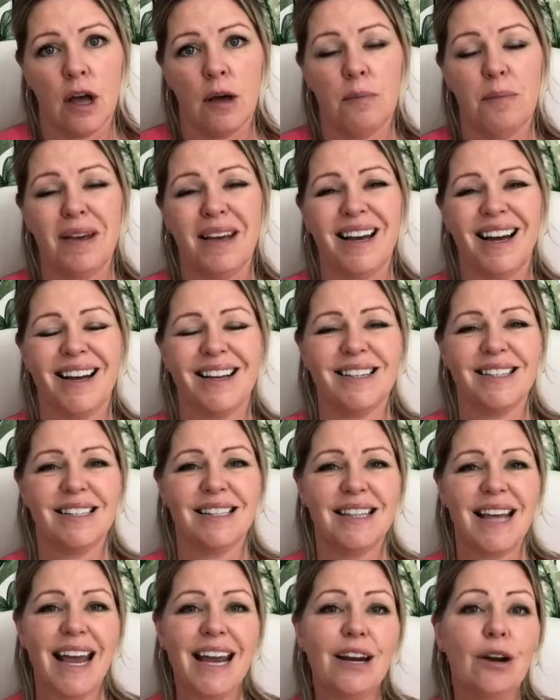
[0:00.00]
because
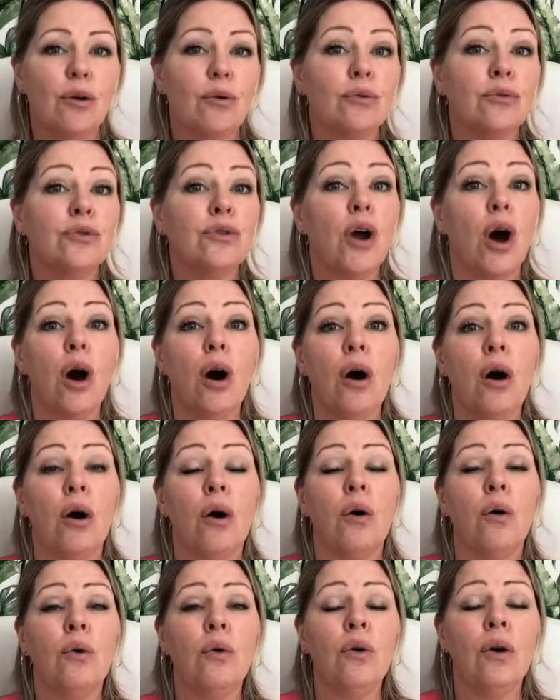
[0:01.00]
they don't
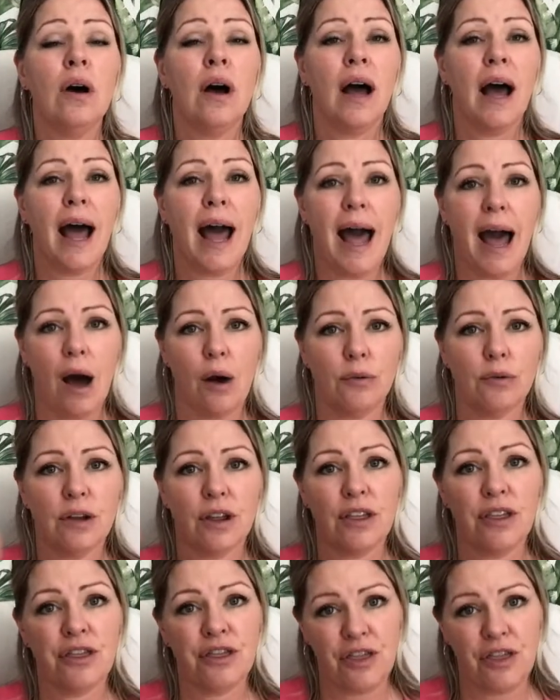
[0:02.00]
know how to